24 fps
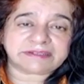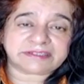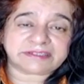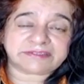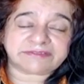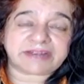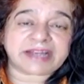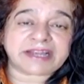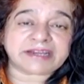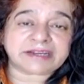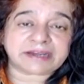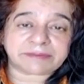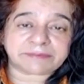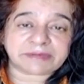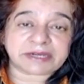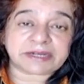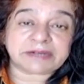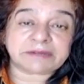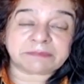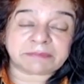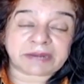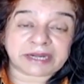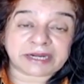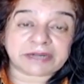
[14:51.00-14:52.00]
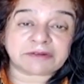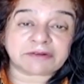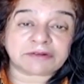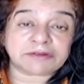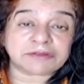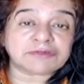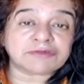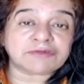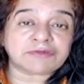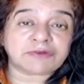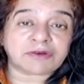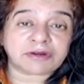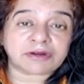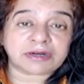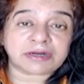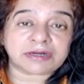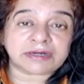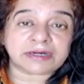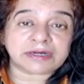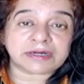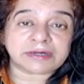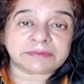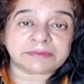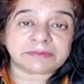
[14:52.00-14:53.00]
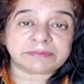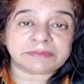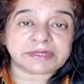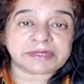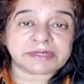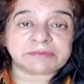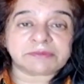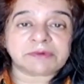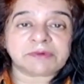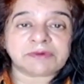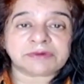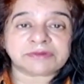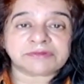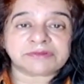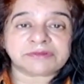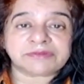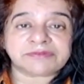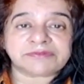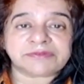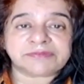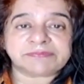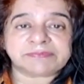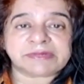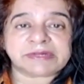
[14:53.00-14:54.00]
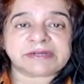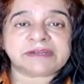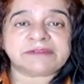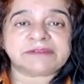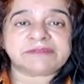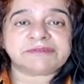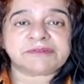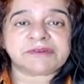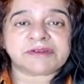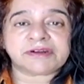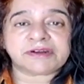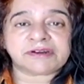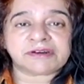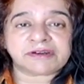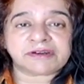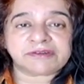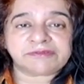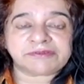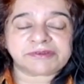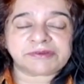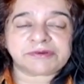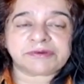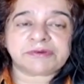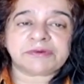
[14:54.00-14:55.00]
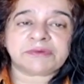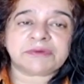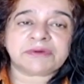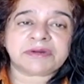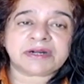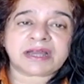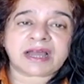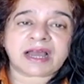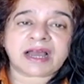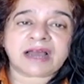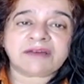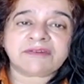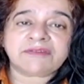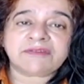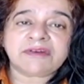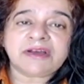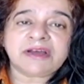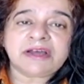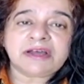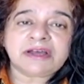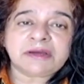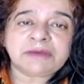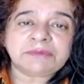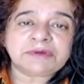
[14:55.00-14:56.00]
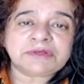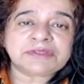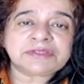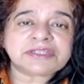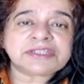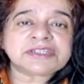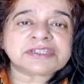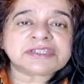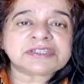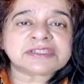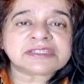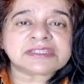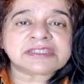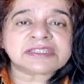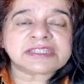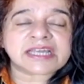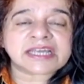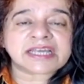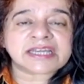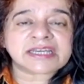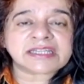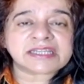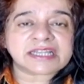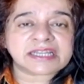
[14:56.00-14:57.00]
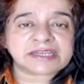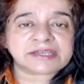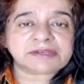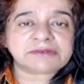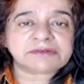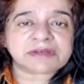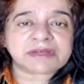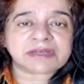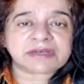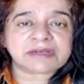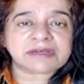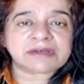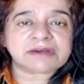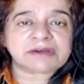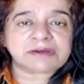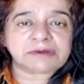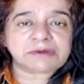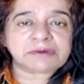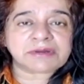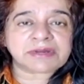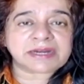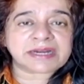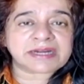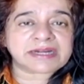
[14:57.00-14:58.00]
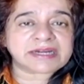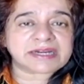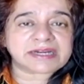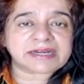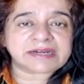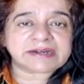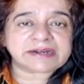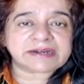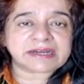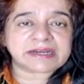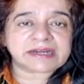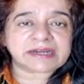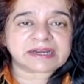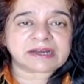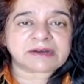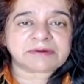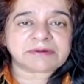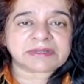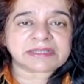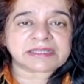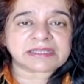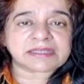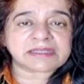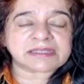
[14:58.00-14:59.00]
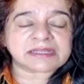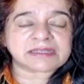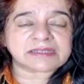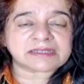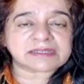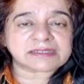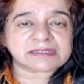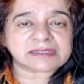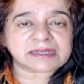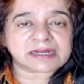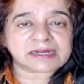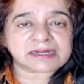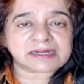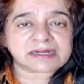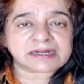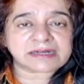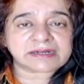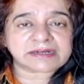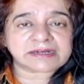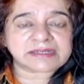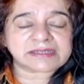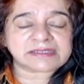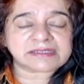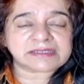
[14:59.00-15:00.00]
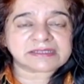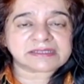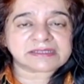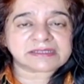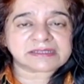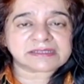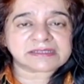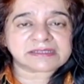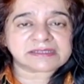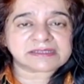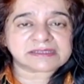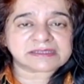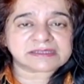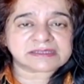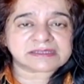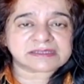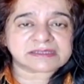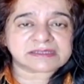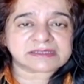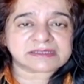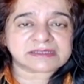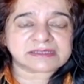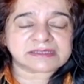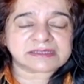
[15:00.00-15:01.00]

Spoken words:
fine. I mean, it might also fall a little bit more. So, if you don't have positions there, then you can look at entering now. I think it's a